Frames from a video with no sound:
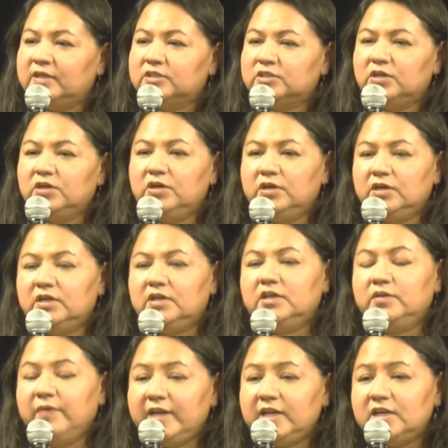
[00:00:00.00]
So
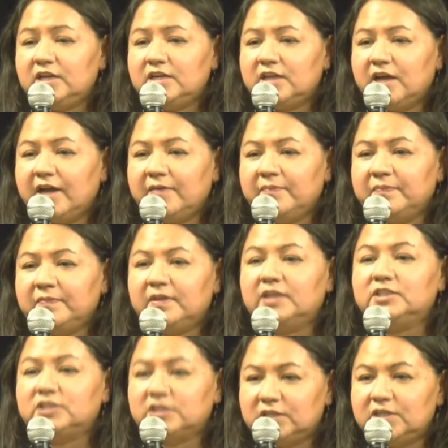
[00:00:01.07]
you ain't going to die.
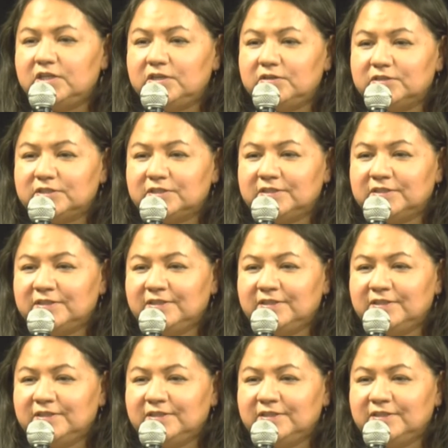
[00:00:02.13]
That's the good news.